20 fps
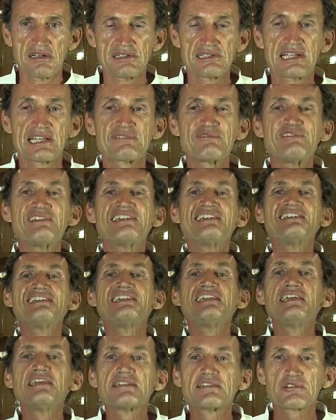that we
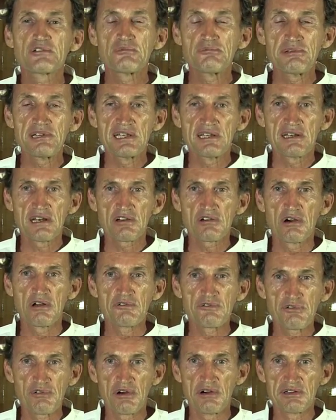need to be
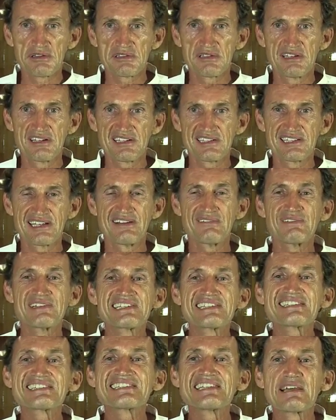confronted
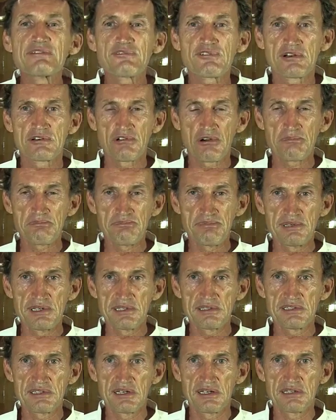with different
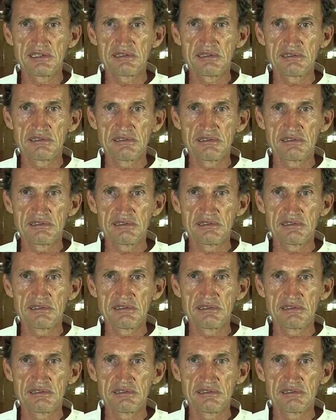opinion.